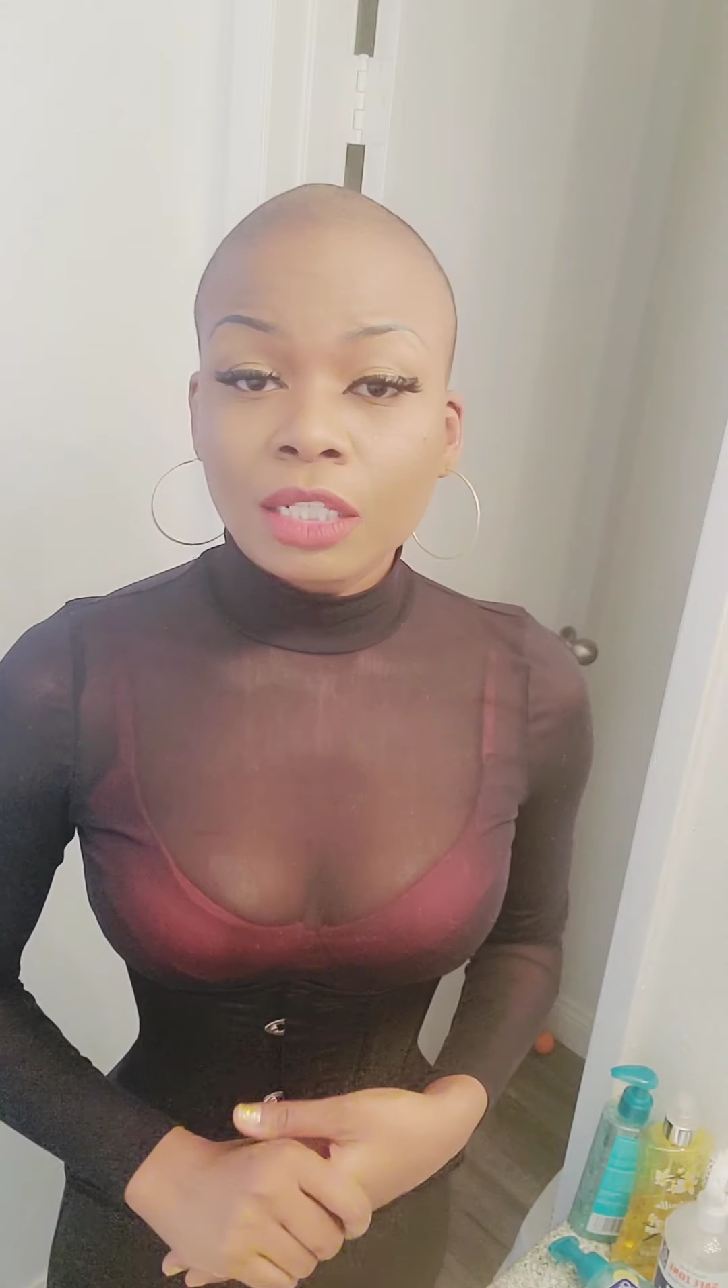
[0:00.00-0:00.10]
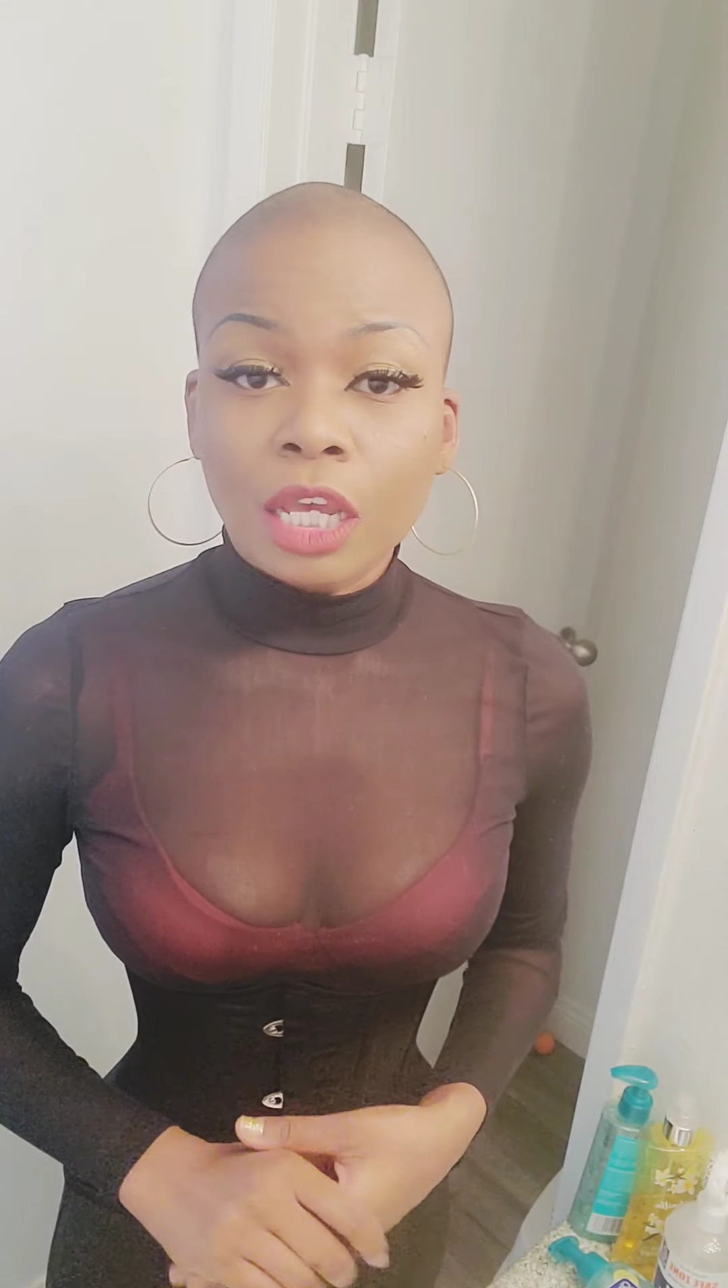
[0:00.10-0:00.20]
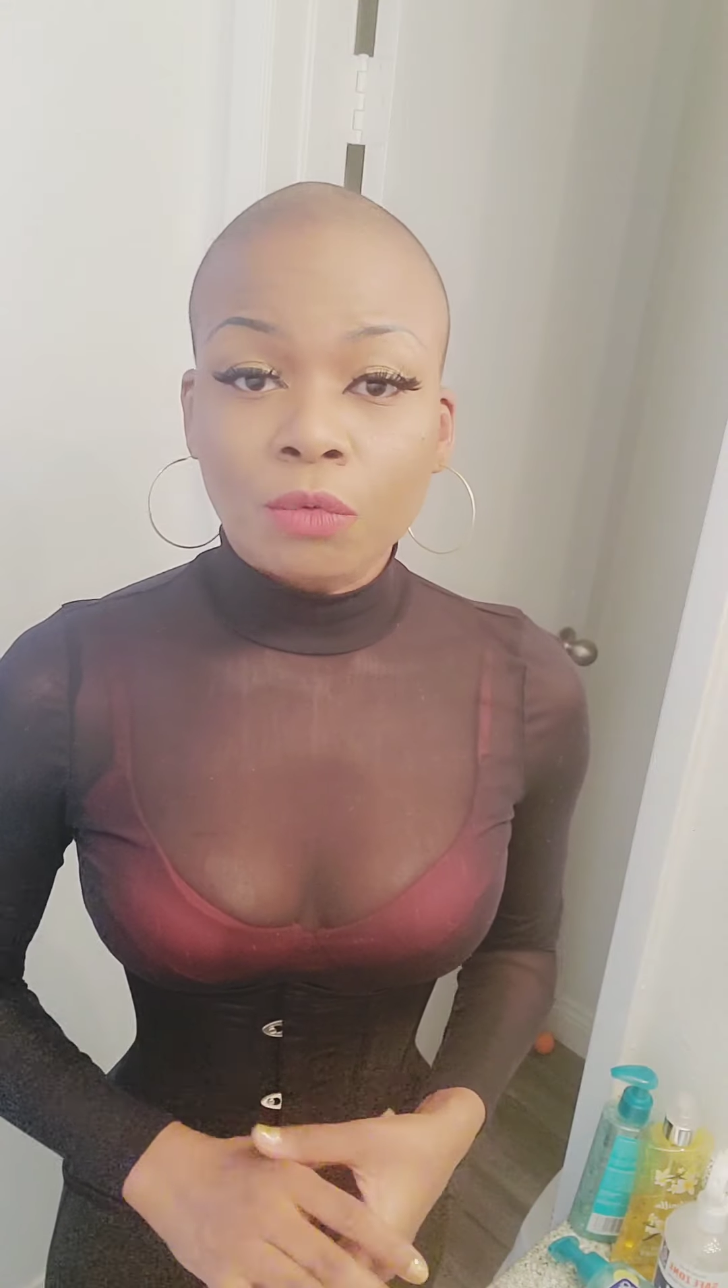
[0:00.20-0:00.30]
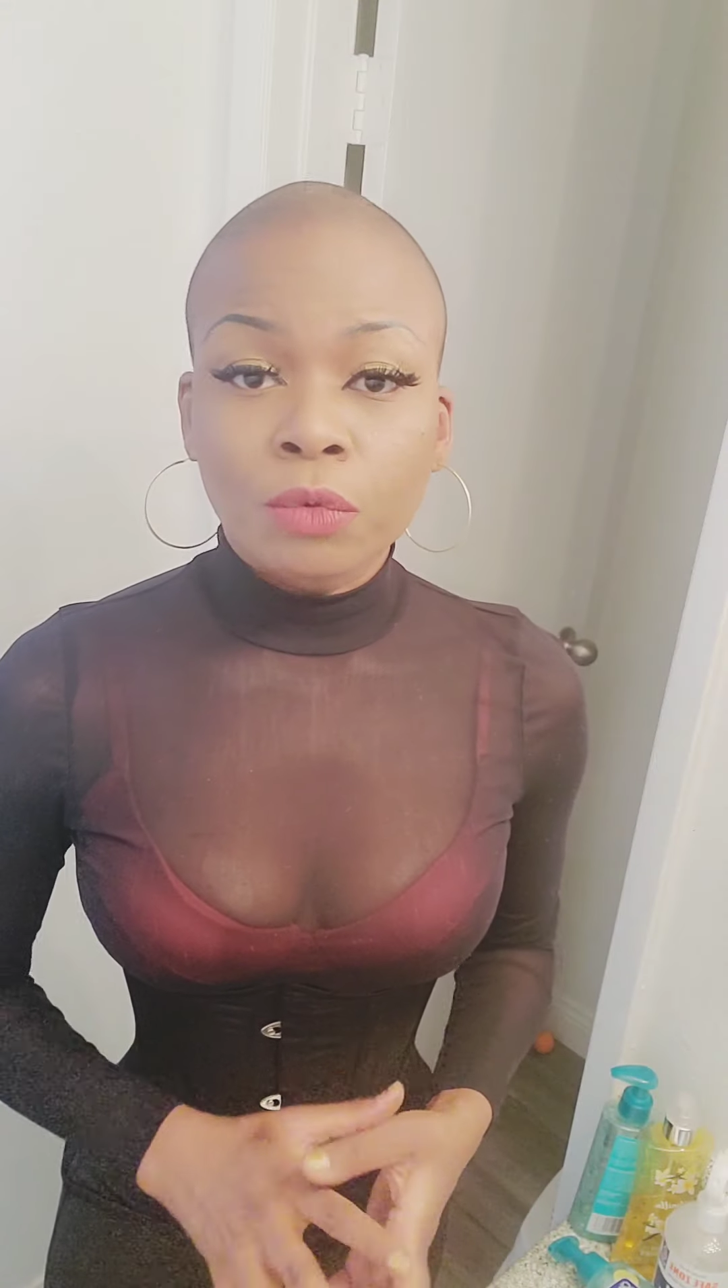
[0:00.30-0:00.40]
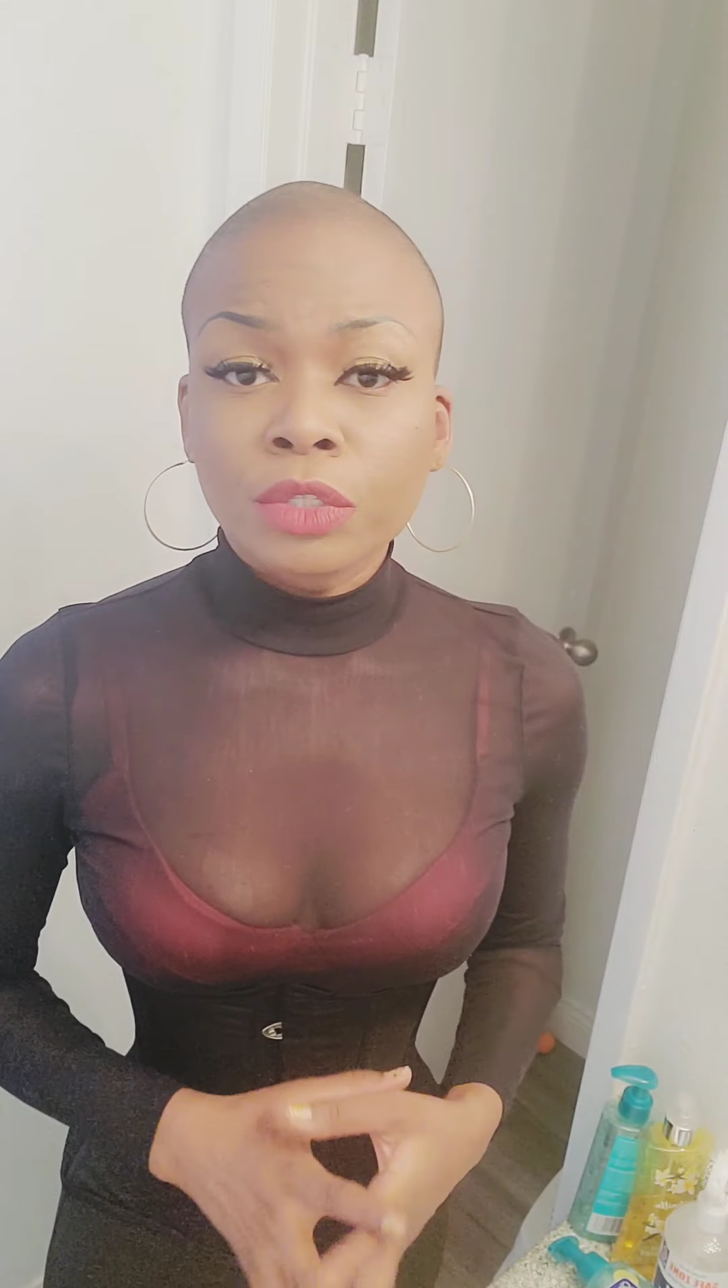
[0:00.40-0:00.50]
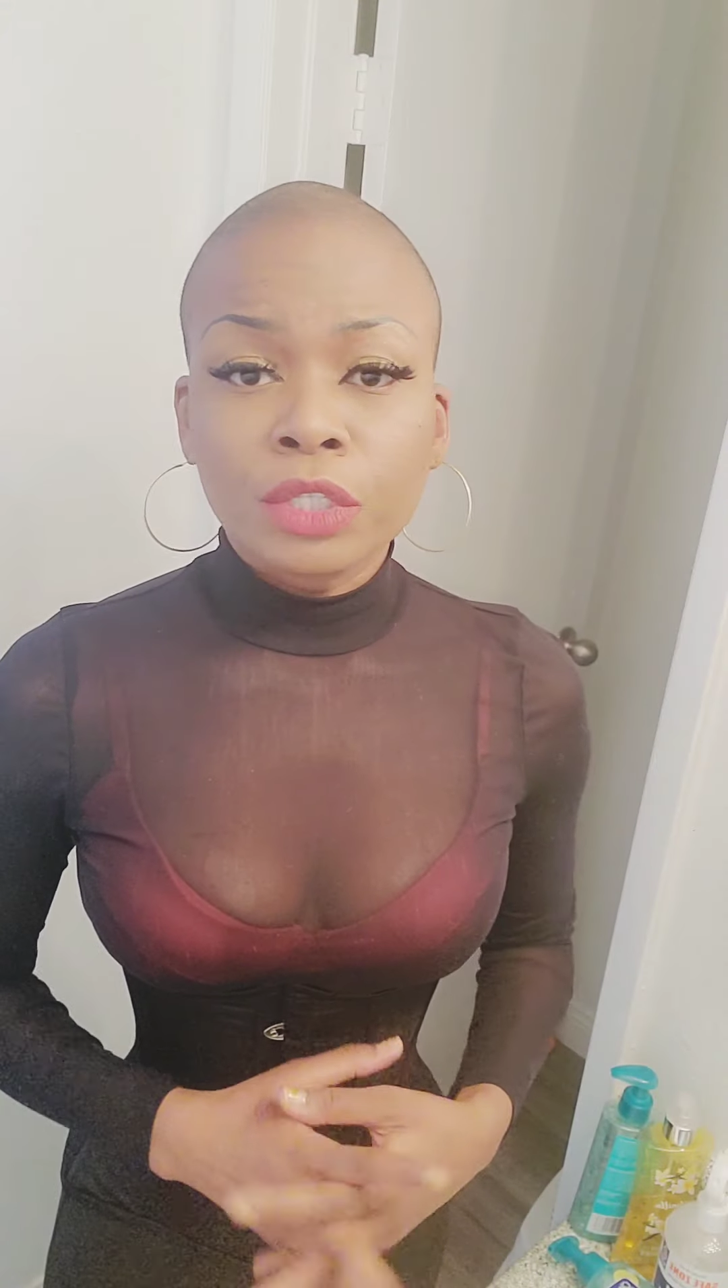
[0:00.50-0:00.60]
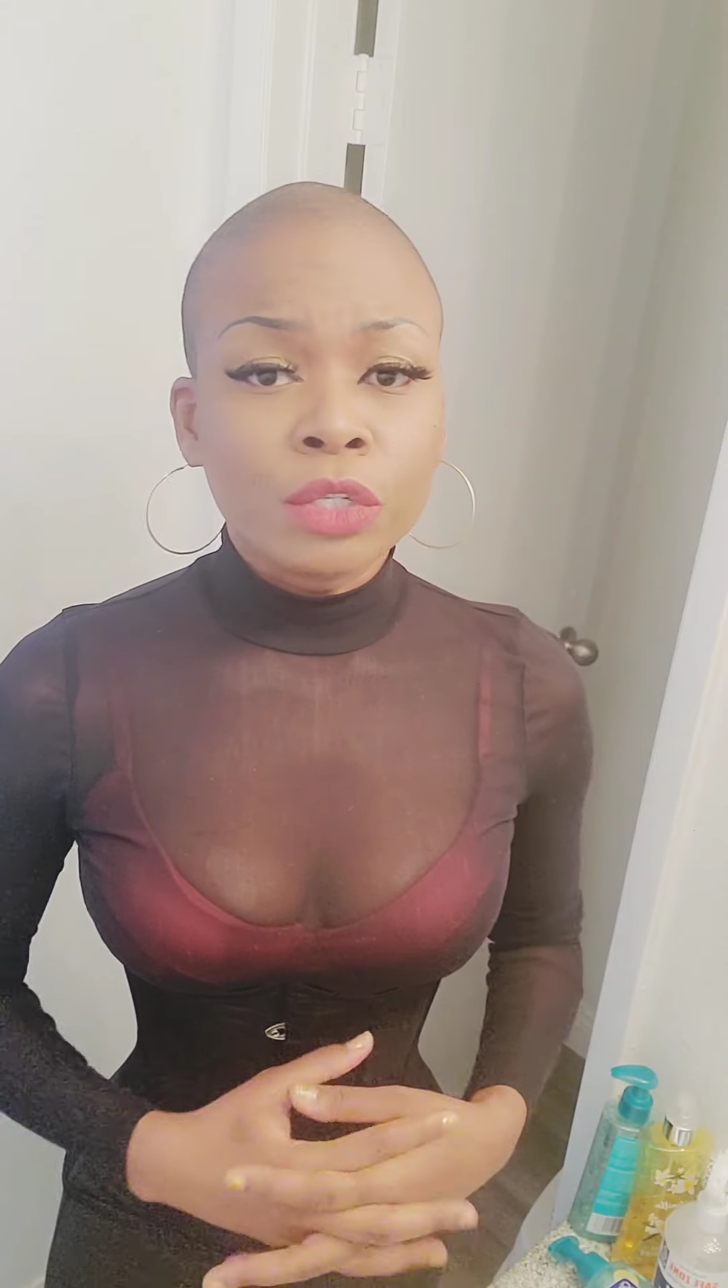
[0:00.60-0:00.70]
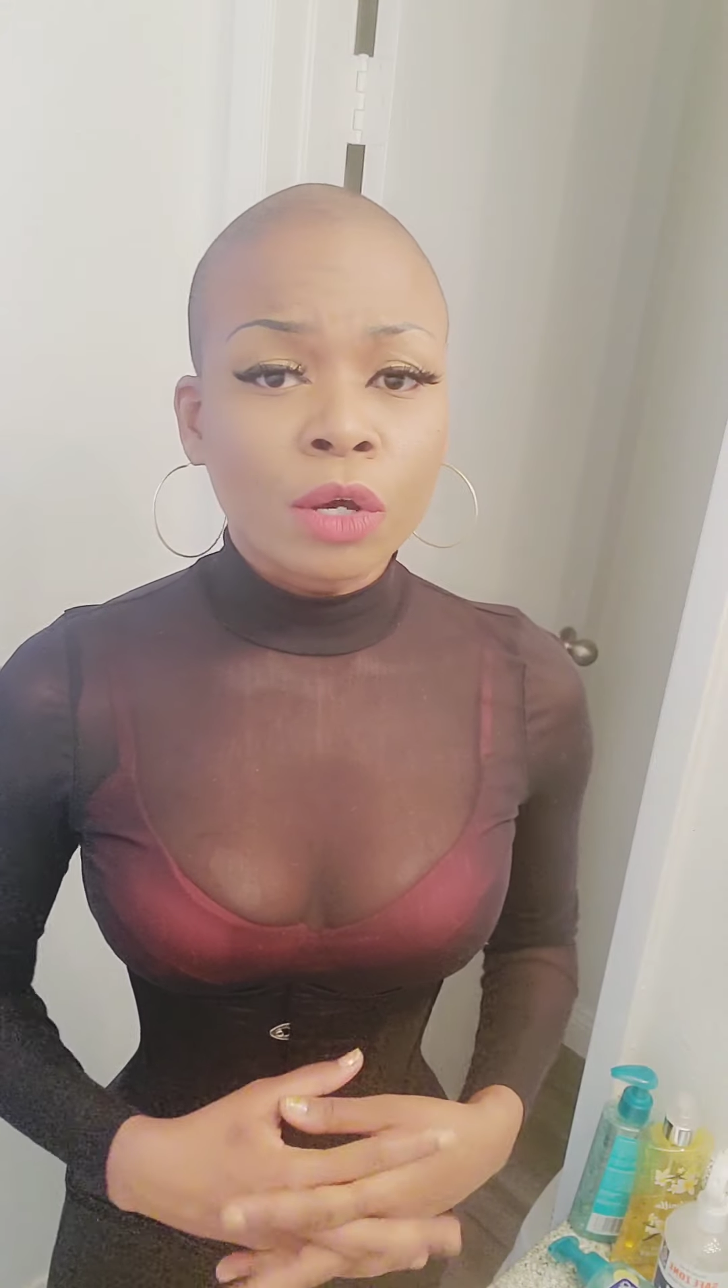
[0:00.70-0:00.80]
that really